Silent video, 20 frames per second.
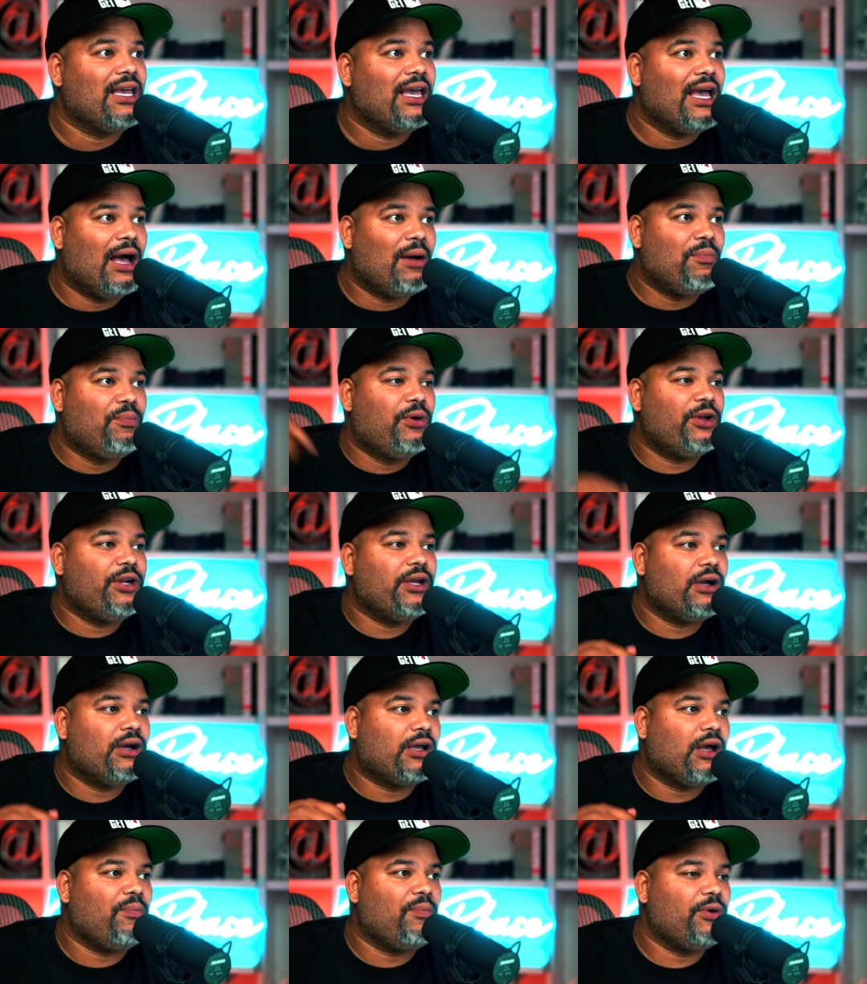I'm putting a
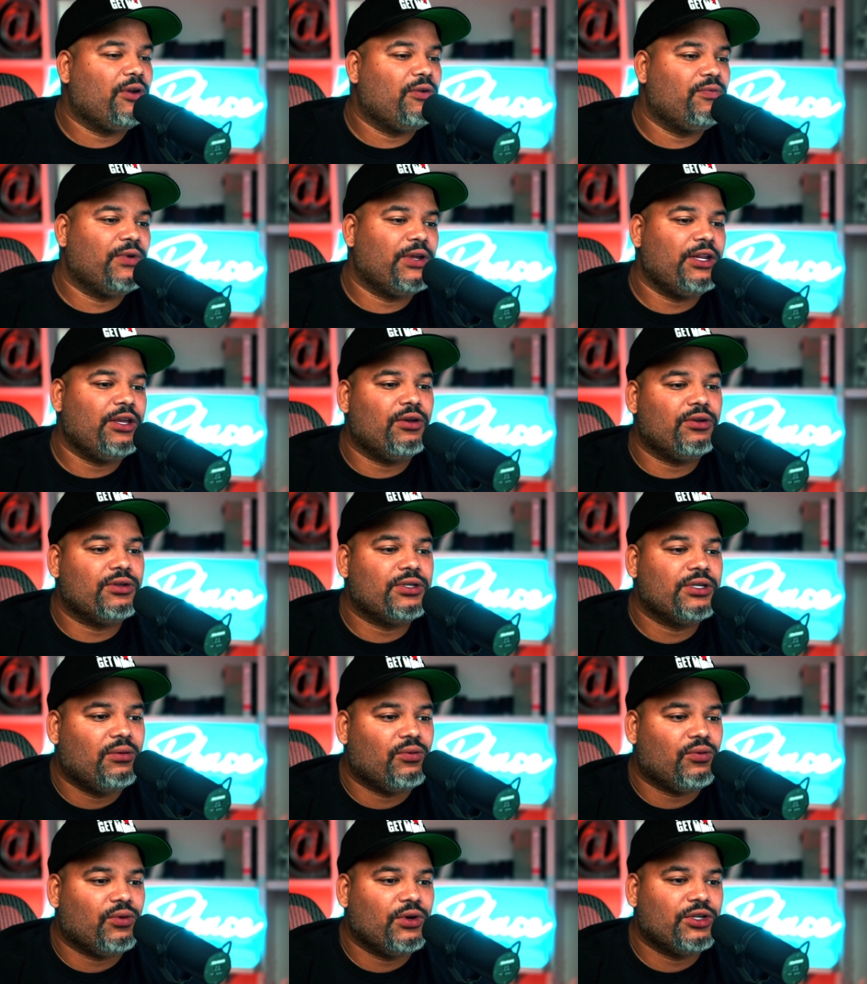couple of videos,
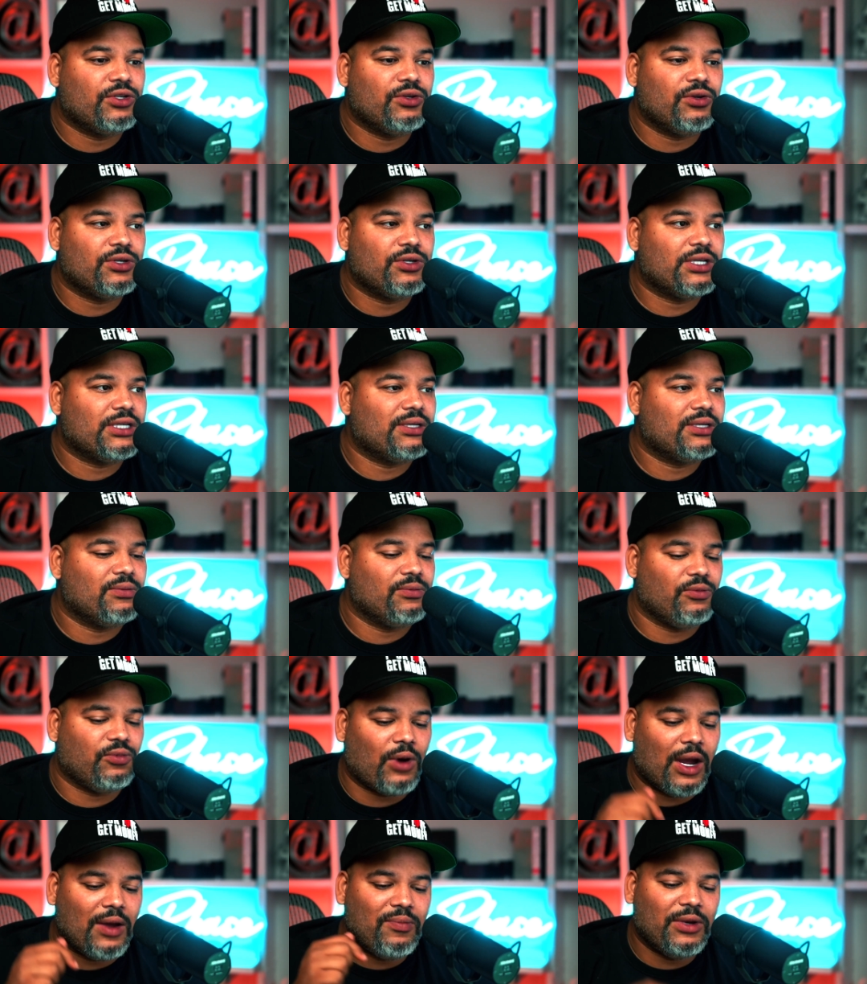resources
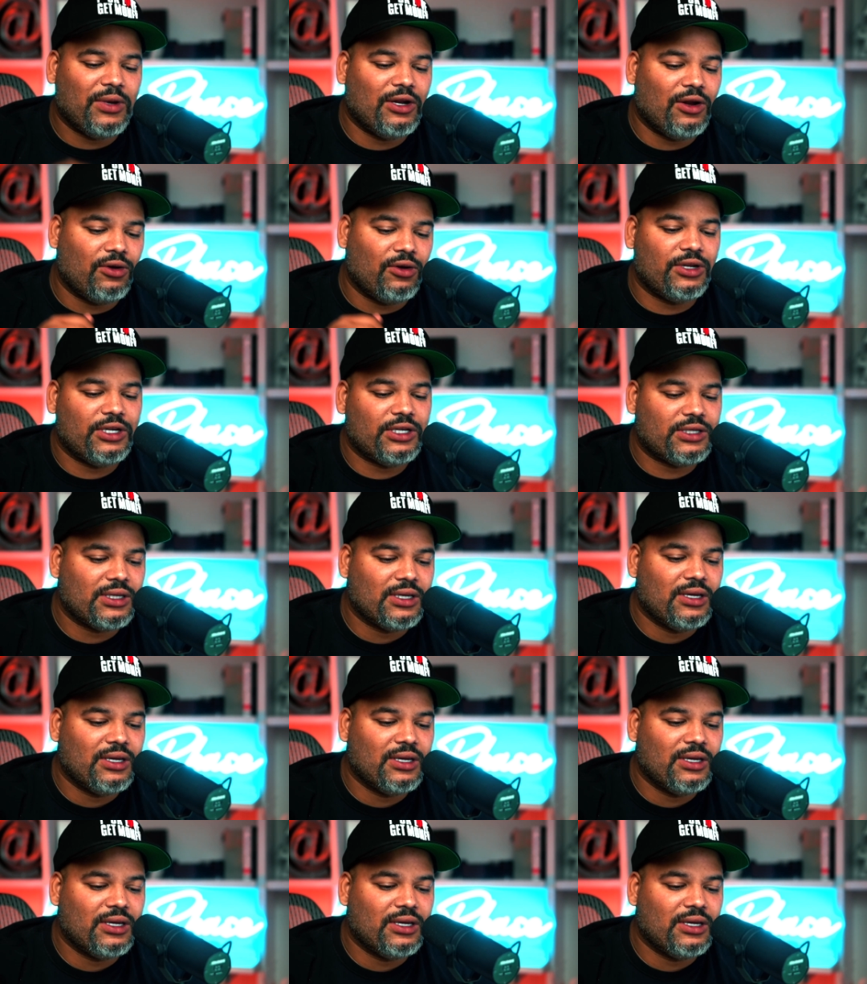right below this